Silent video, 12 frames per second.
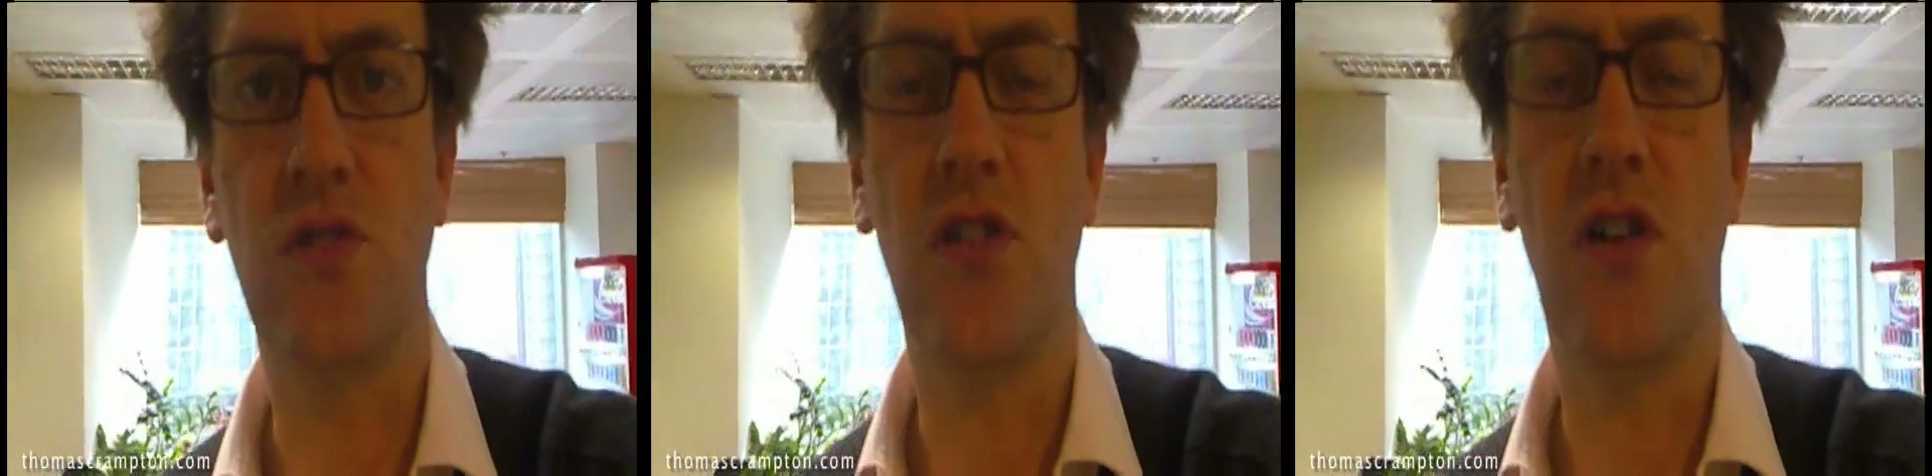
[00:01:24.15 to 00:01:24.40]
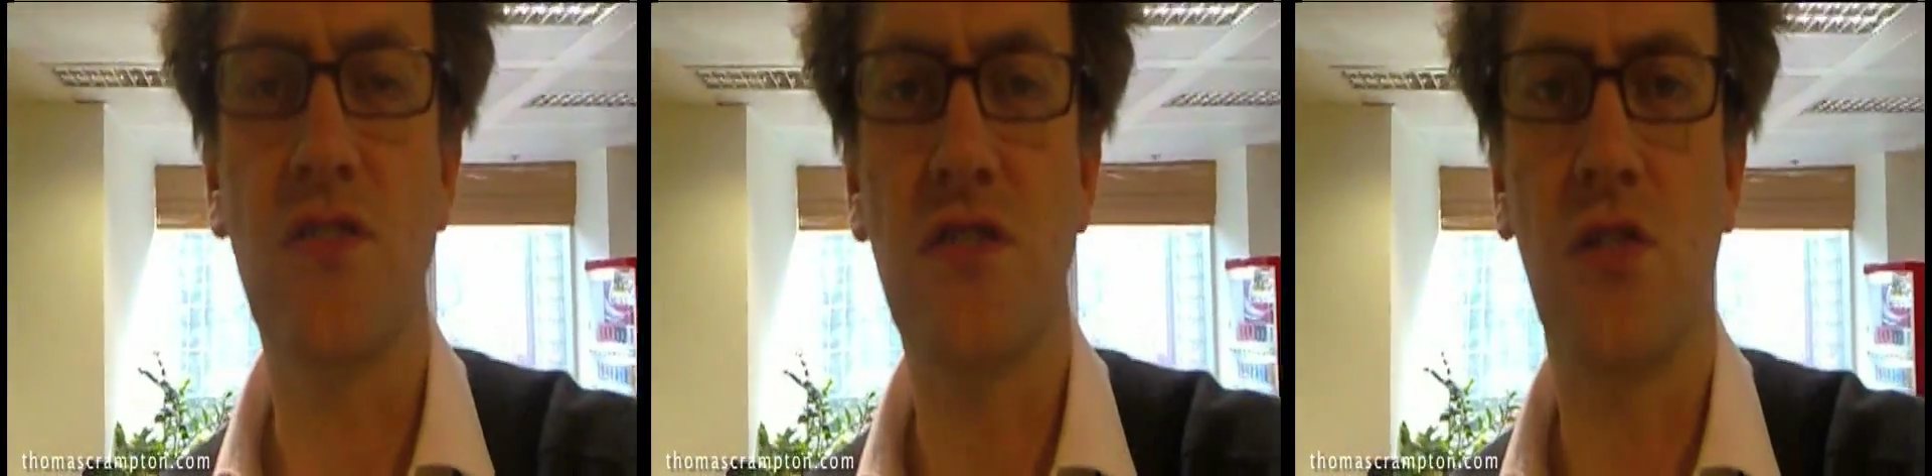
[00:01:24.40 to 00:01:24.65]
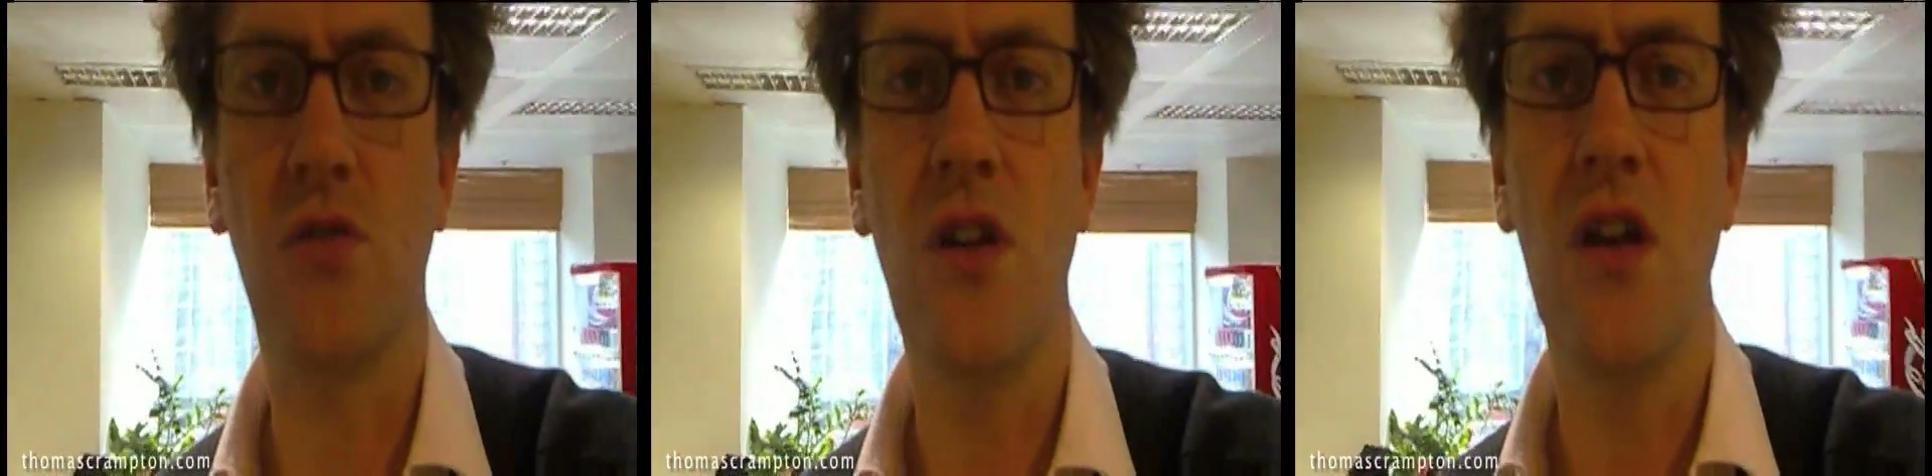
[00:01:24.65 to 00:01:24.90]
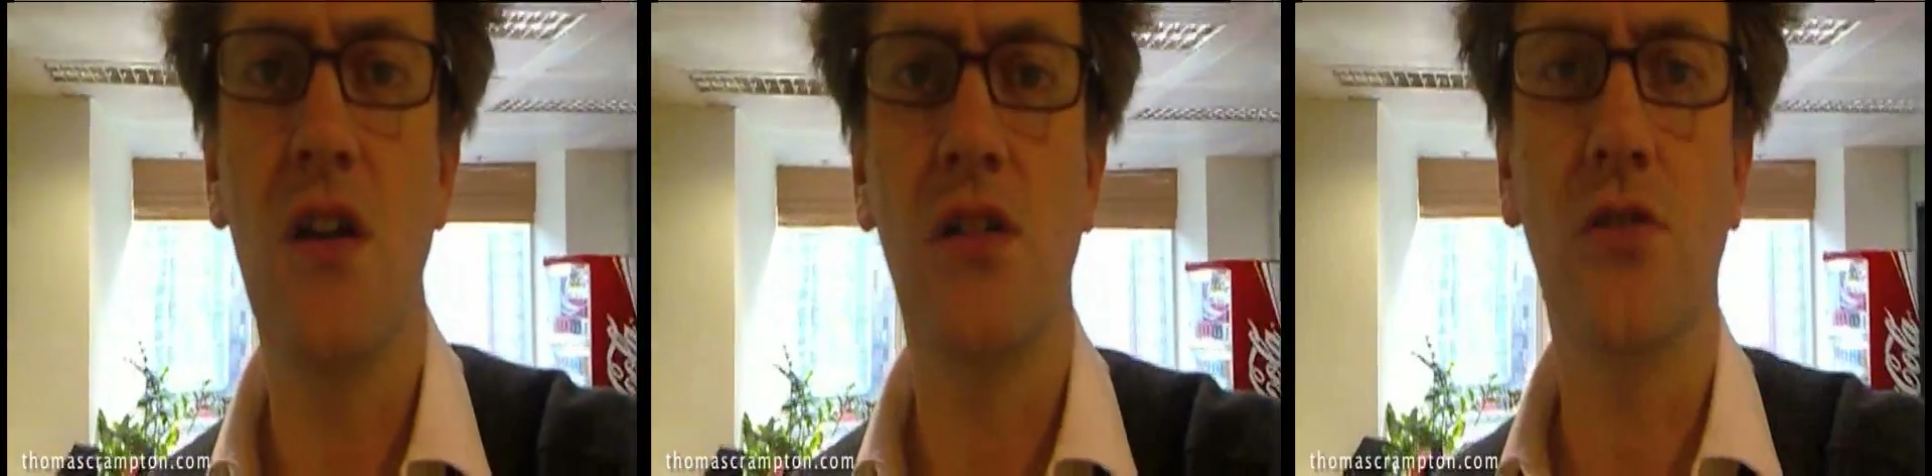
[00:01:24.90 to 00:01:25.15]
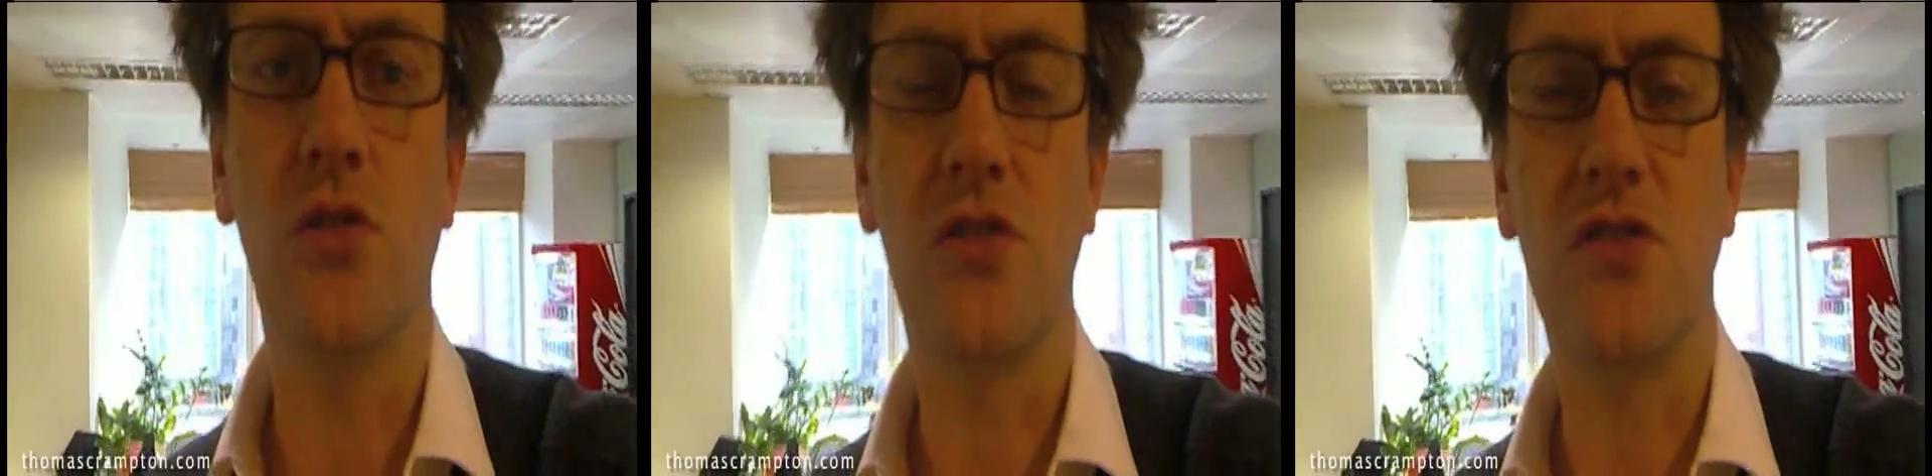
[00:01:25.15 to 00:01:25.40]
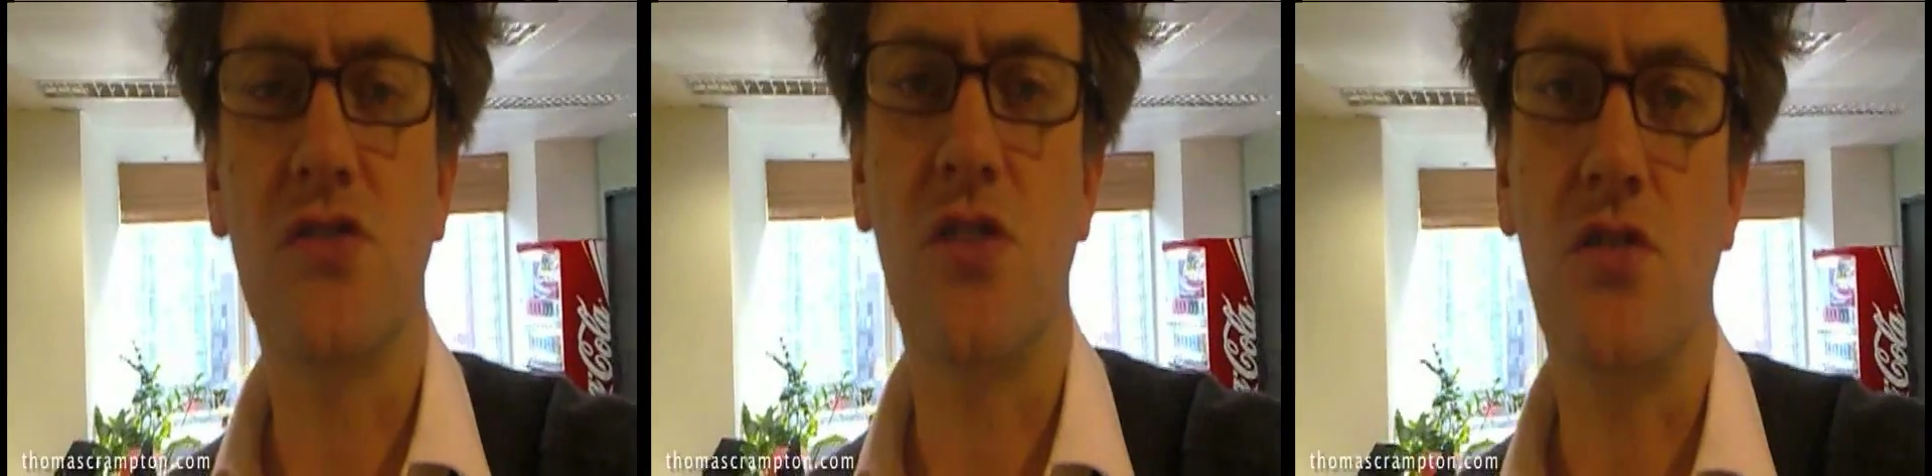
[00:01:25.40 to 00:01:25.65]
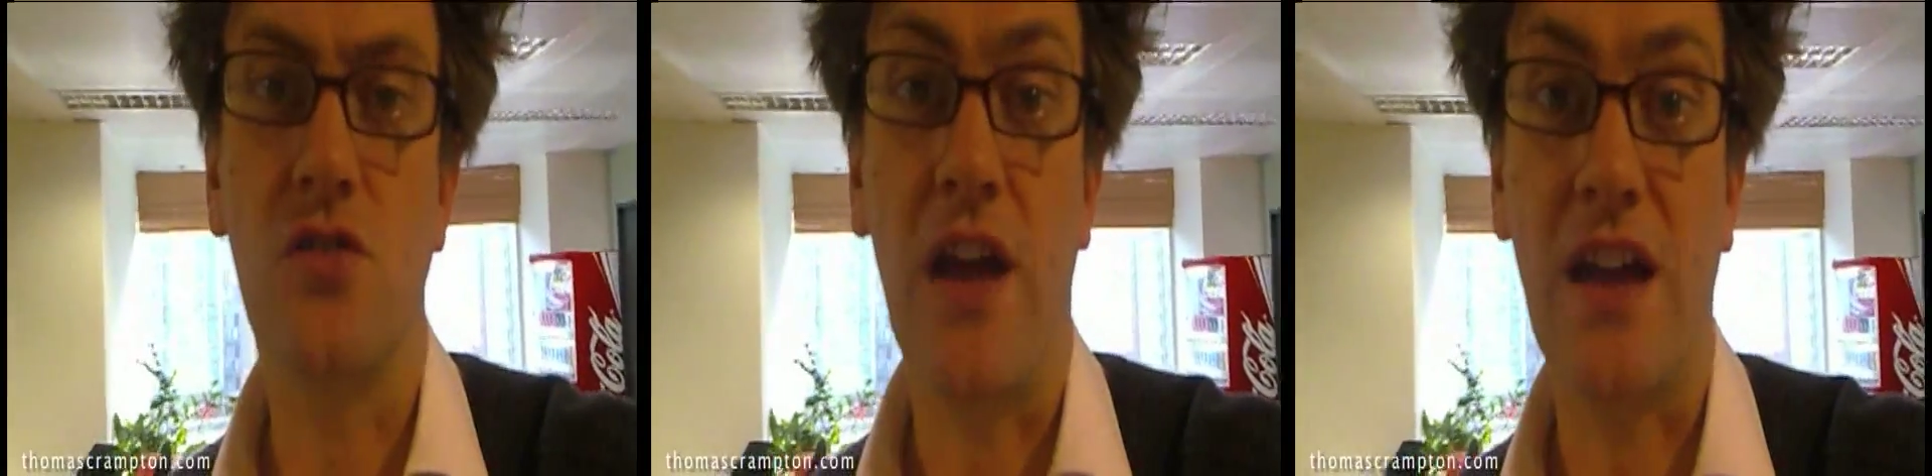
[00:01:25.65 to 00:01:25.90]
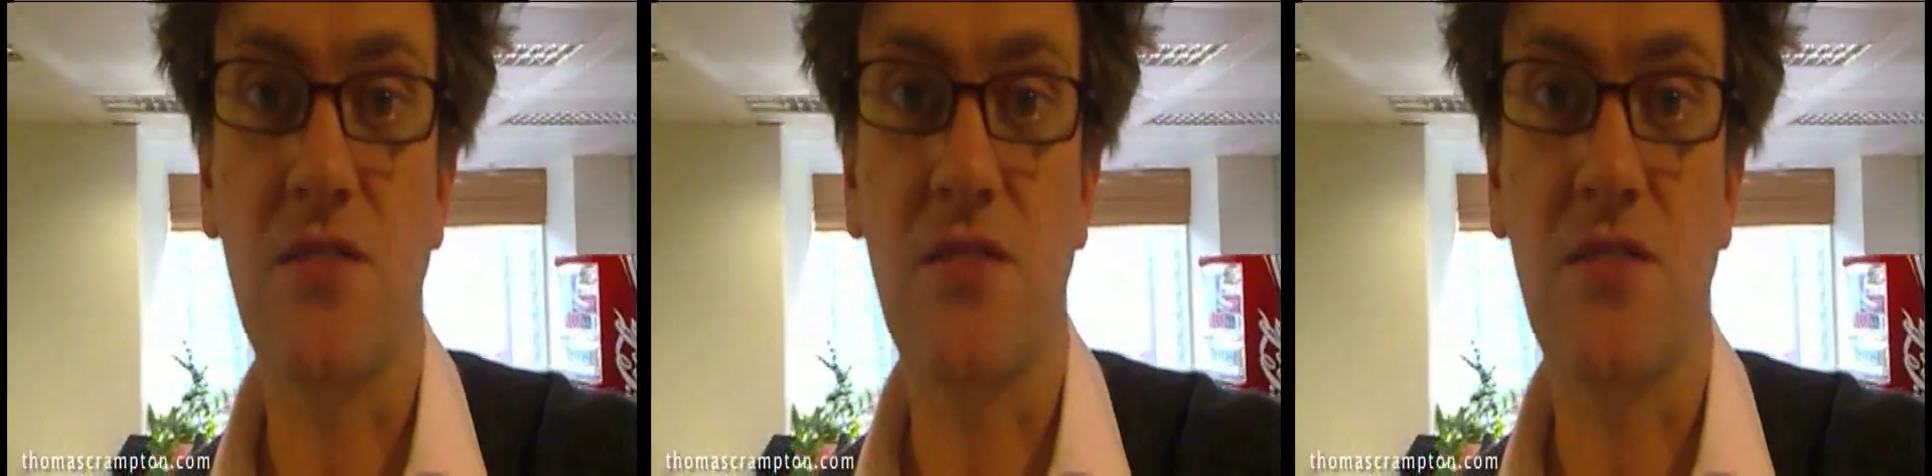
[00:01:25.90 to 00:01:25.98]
You can also look to show your